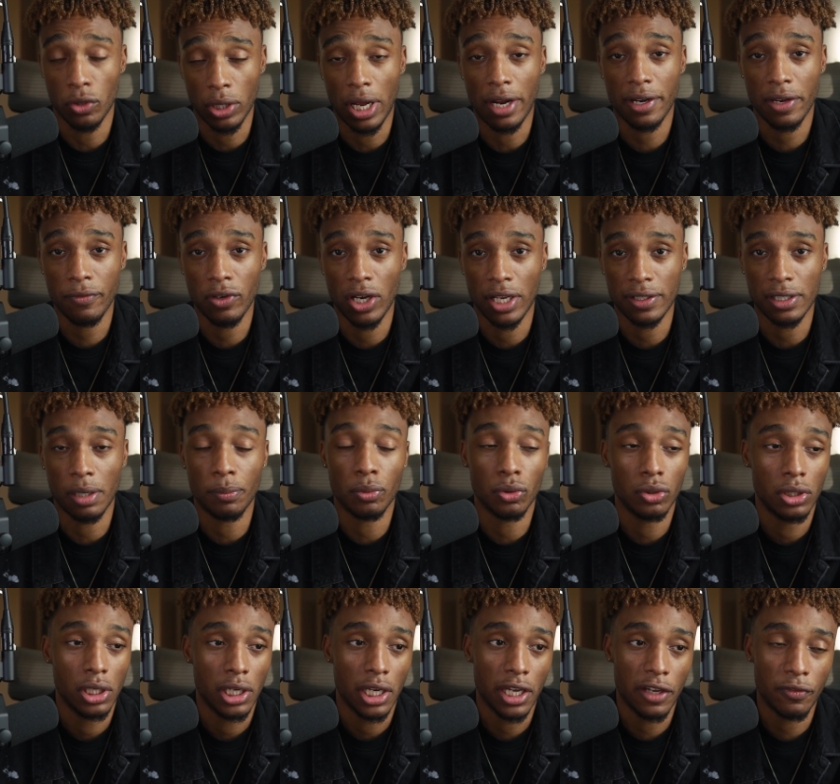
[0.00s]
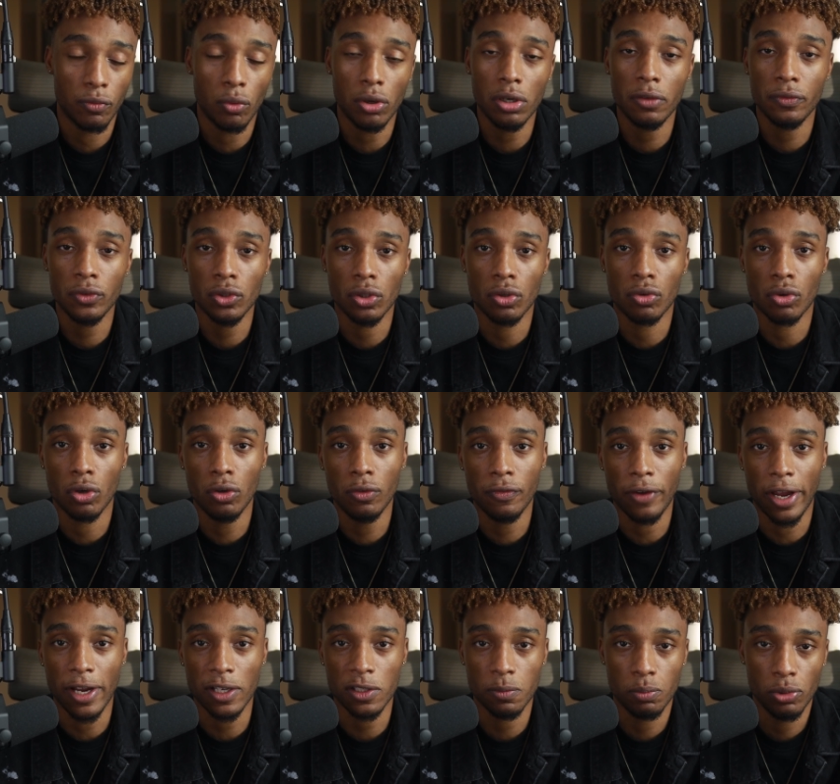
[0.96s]
you, I'll give you an example. If one of your growth
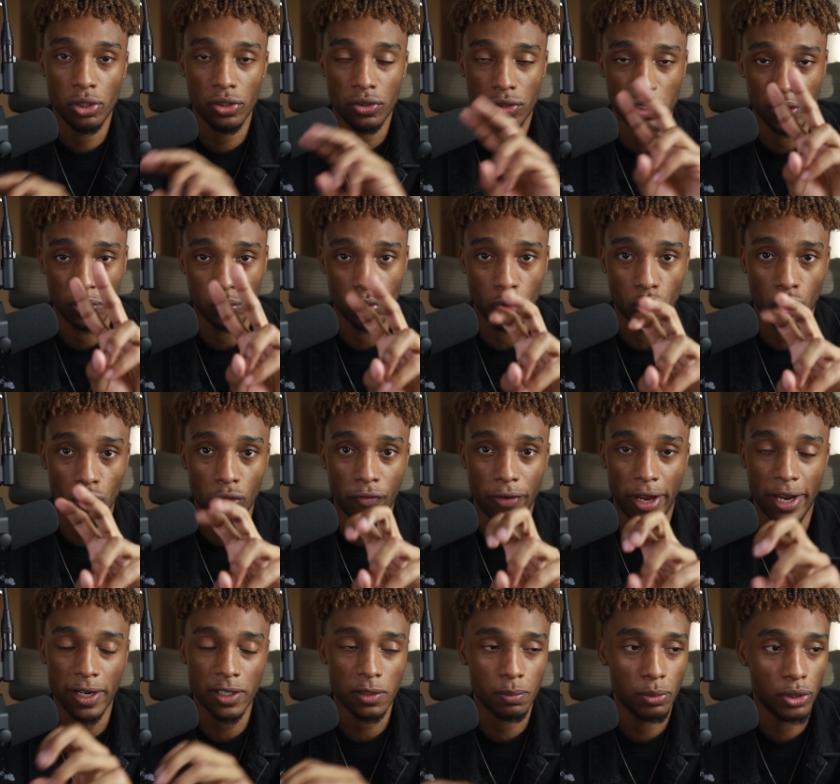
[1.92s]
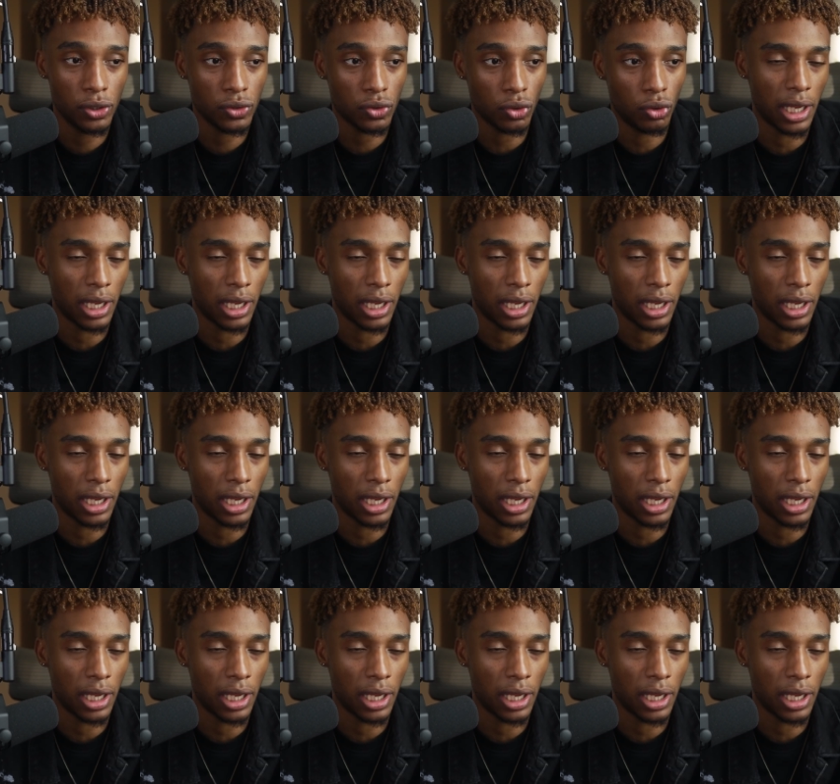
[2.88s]
experts, these growth experts,